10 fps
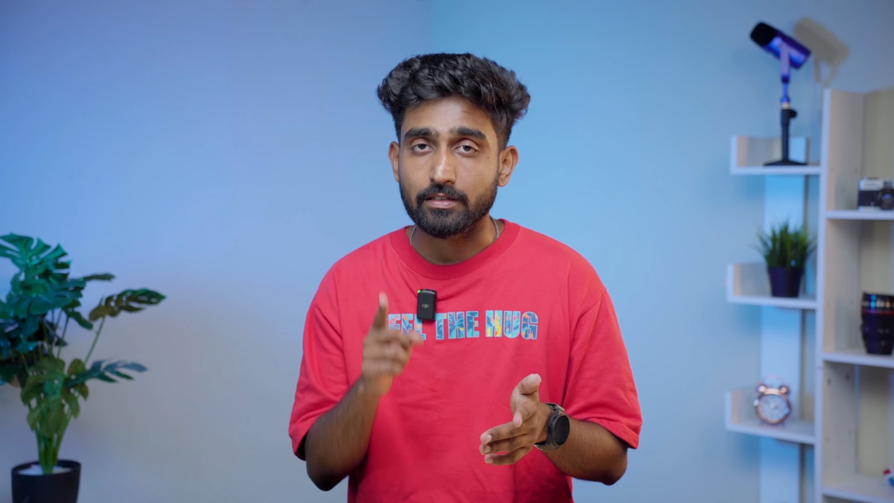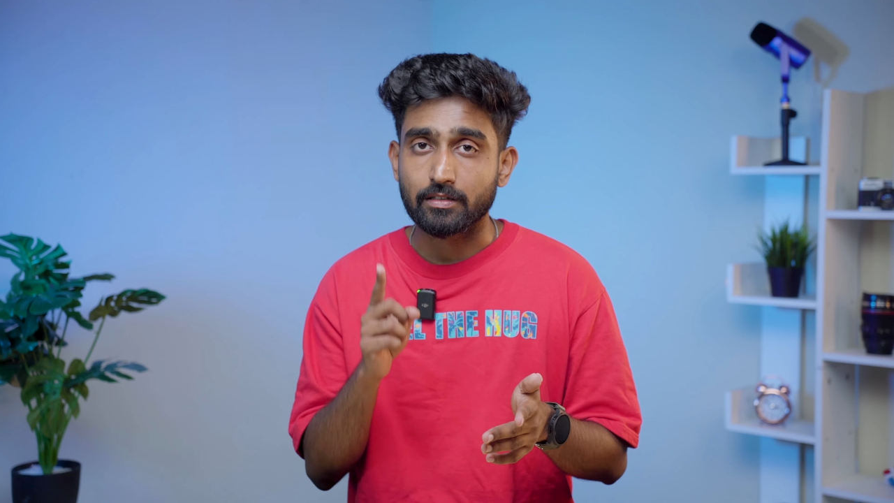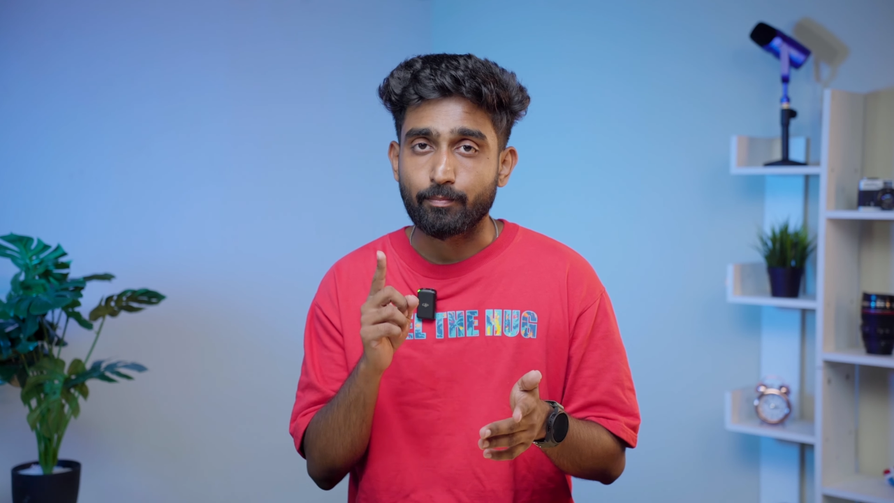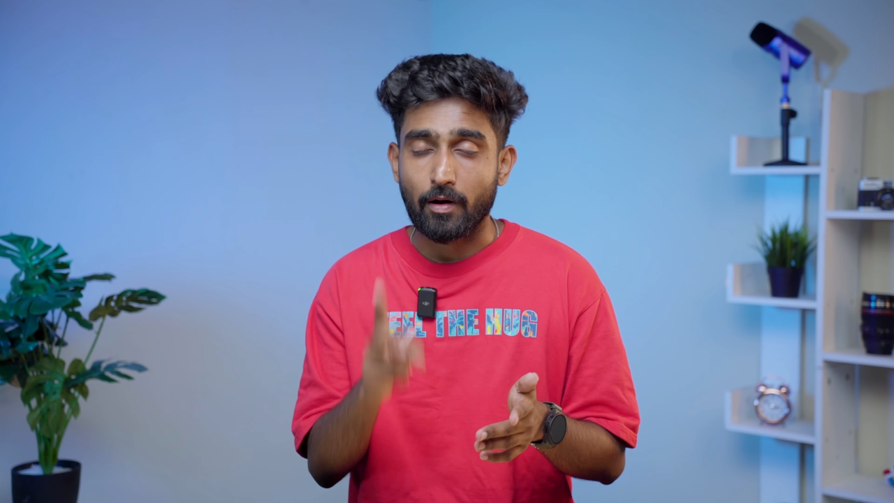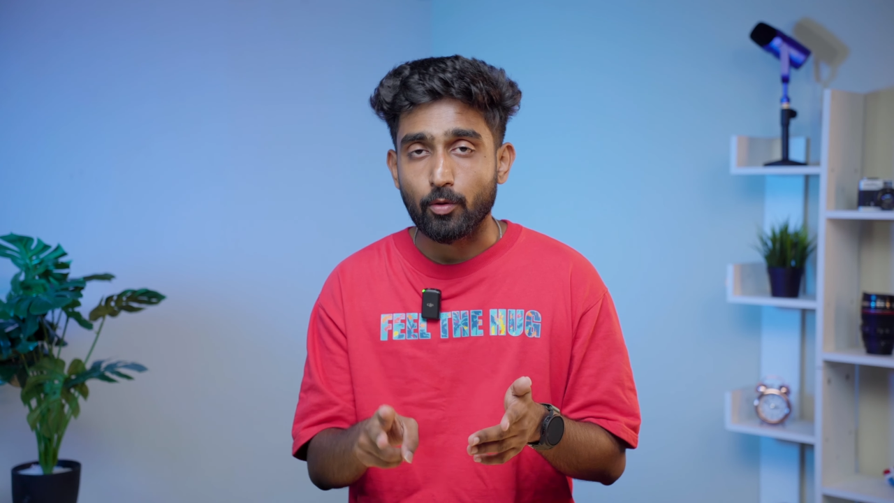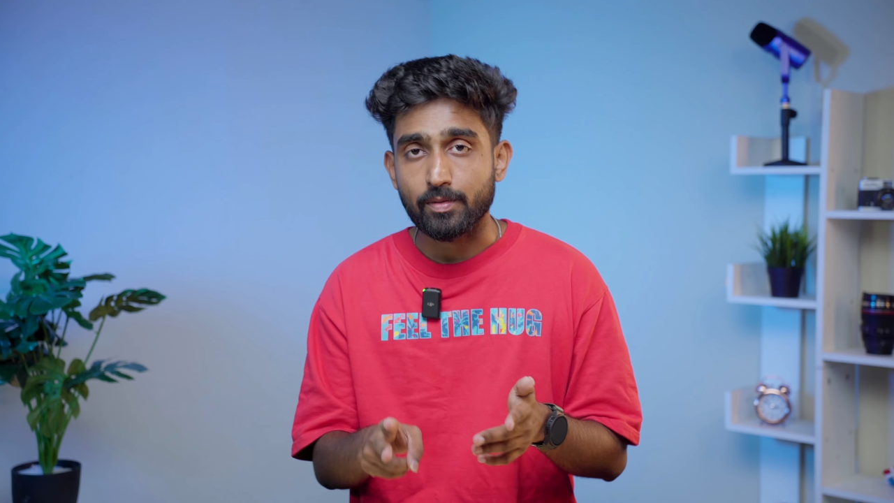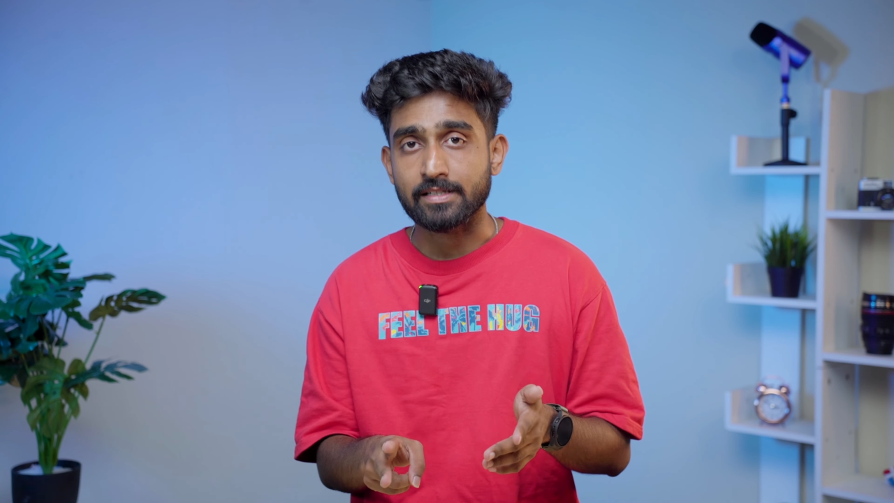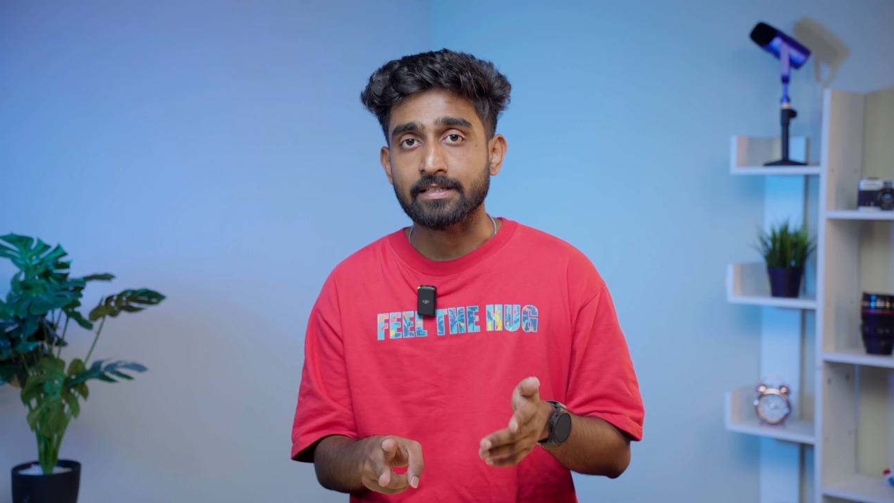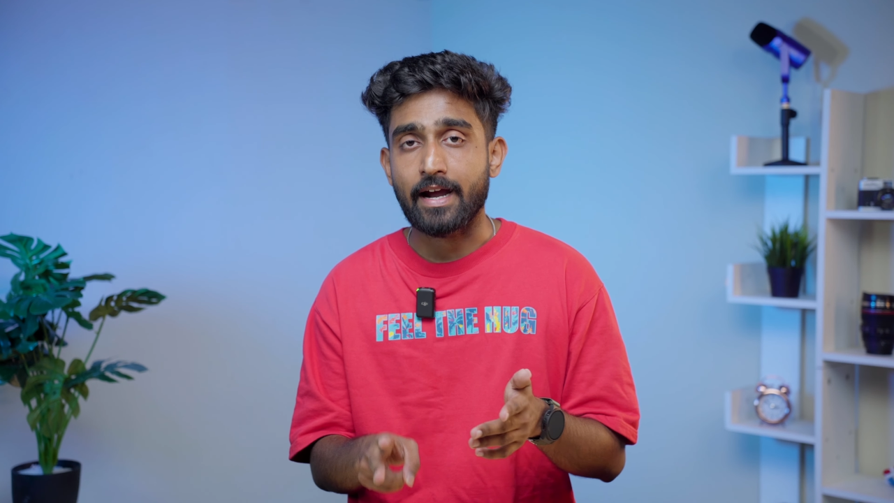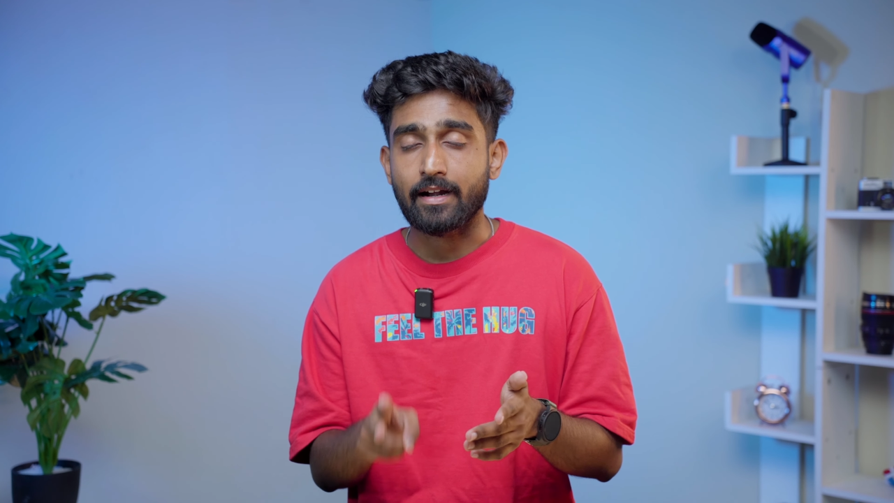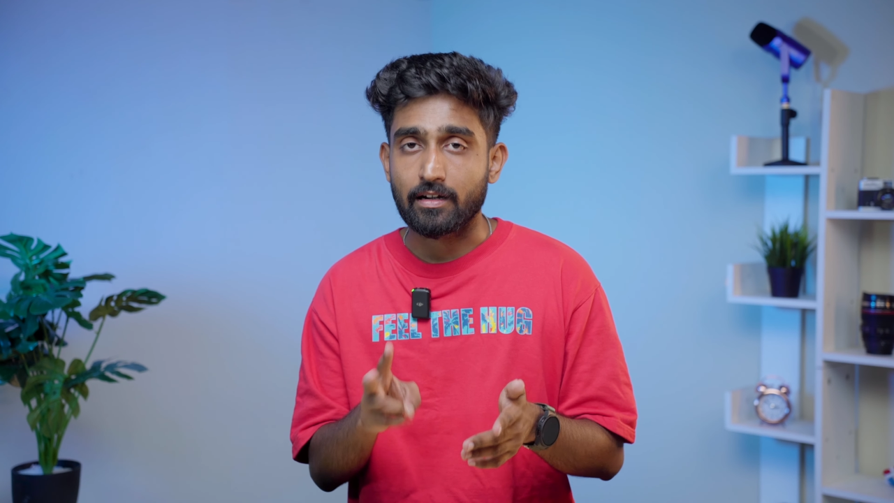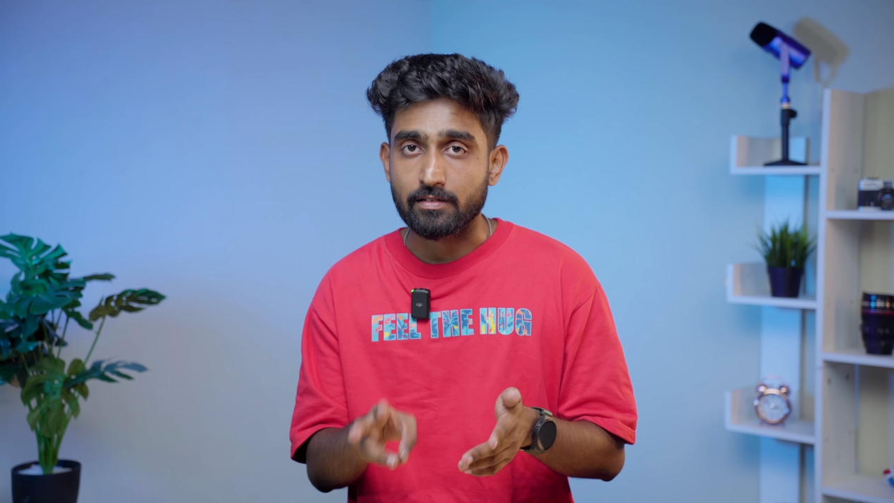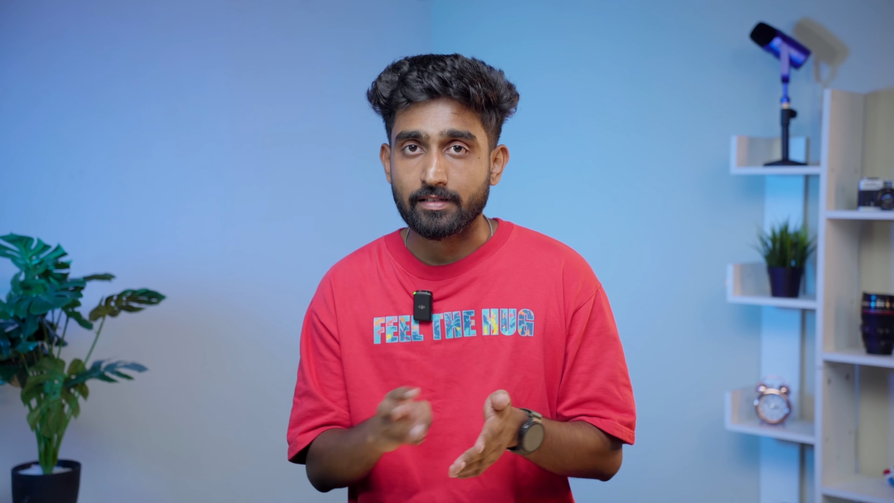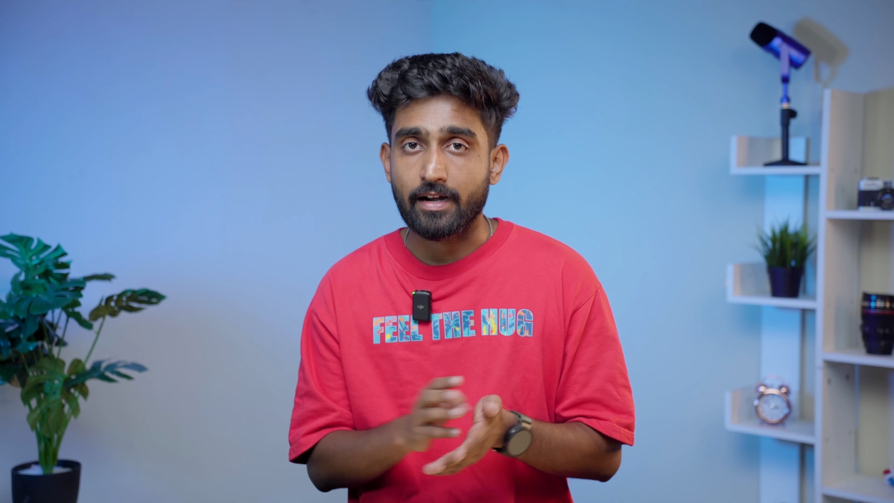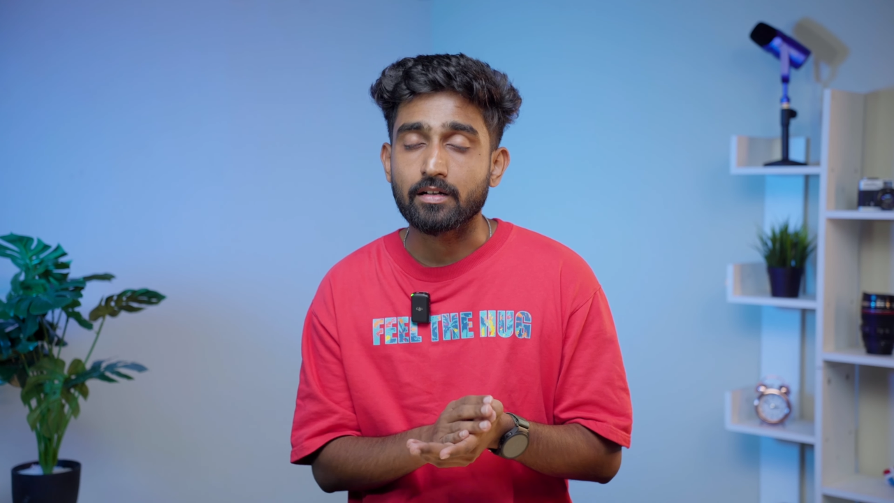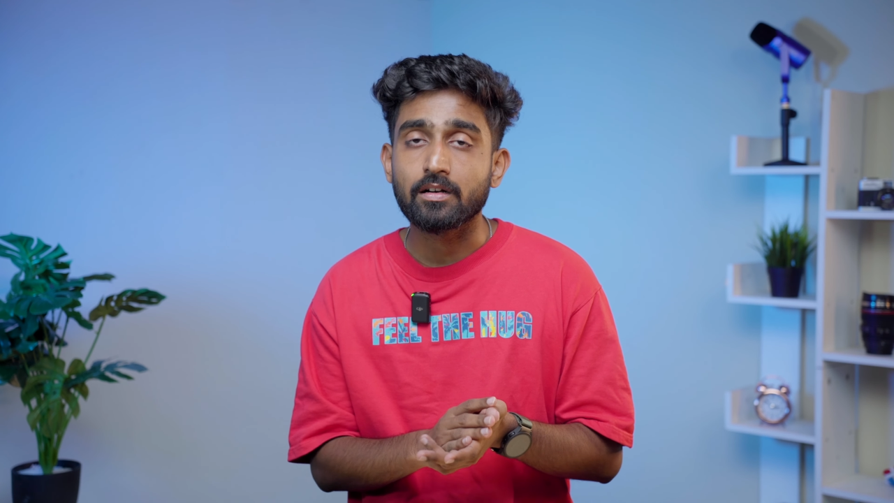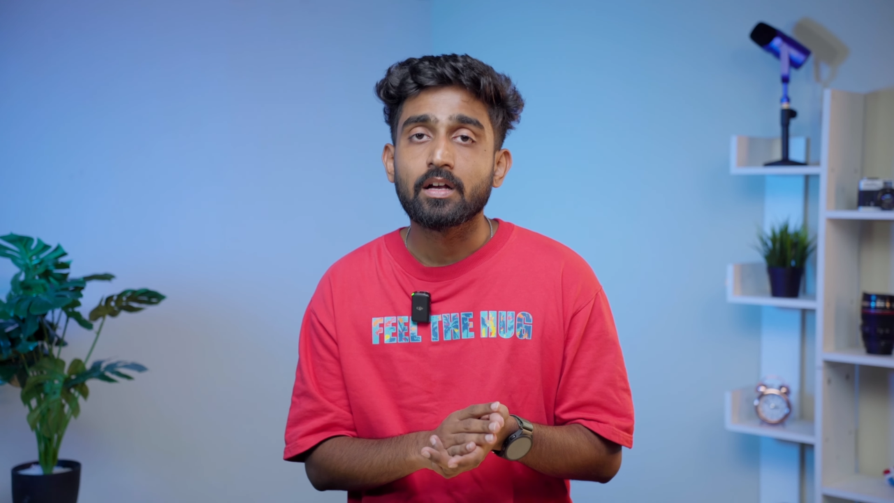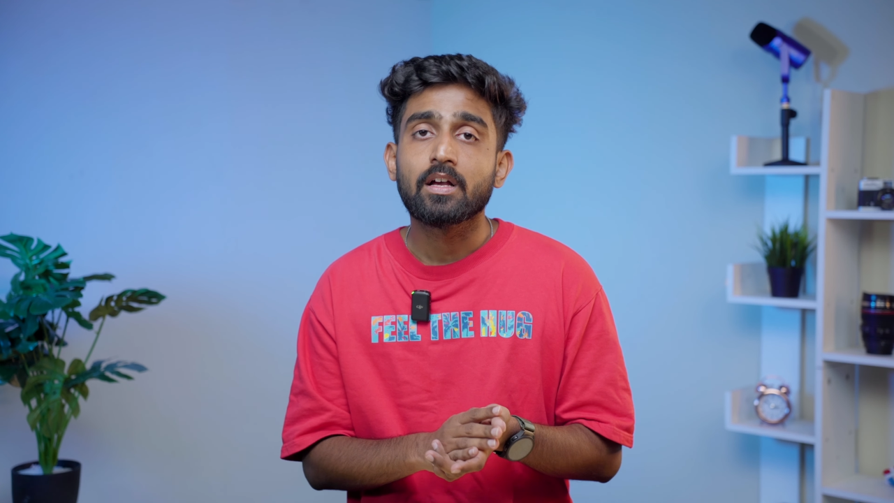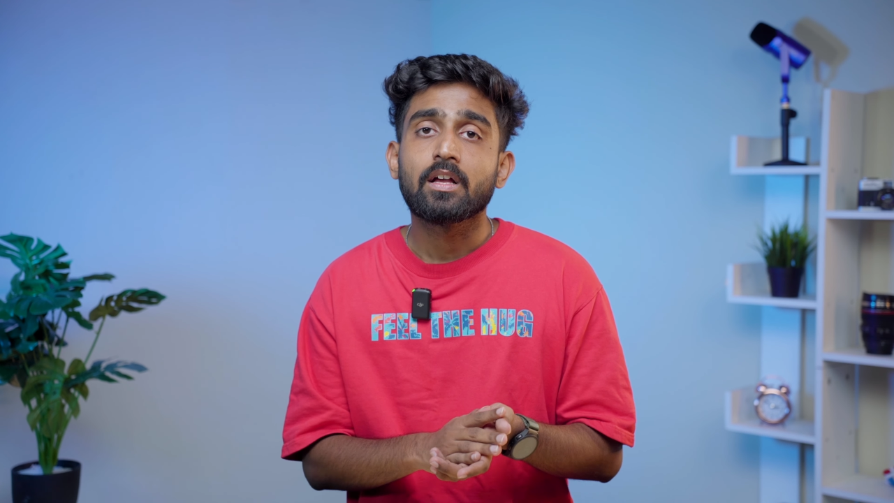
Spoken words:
a power button and alert slider.